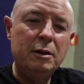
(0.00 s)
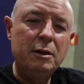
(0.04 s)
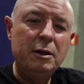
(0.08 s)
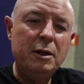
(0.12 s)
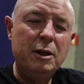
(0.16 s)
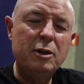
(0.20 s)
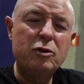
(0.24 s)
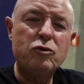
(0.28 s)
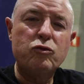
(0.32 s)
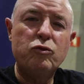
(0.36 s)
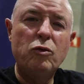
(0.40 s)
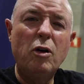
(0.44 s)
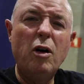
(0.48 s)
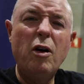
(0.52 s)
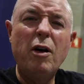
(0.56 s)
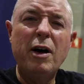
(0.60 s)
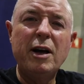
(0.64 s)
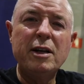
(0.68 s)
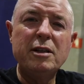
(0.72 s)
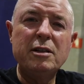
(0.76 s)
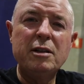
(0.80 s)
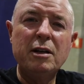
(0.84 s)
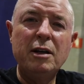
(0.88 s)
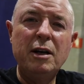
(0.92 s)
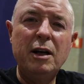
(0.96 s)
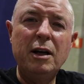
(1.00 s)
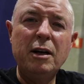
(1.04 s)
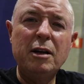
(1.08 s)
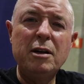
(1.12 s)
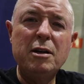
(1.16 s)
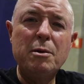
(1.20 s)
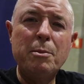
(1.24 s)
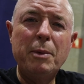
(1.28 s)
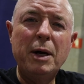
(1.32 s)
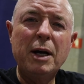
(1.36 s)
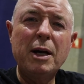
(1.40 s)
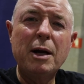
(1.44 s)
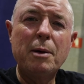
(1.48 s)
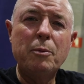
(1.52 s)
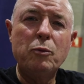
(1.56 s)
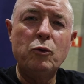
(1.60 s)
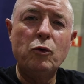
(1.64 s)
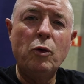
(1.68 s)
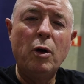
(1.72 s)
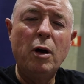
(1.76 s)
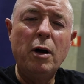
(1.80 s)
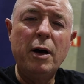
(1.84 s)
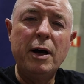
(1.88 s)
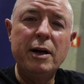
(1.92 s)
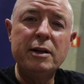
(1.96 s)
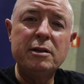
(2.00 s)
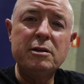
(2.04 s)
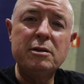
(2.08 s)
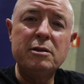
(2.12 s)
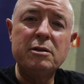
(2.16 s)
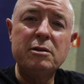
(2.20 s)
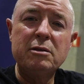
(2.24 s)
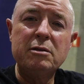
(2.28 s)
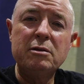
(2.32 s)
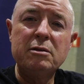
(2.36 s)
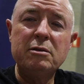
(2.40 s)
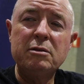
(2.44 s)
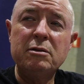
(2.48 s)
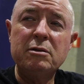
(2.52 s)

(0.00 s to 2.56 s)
and it's rice, so how can you muck up rice?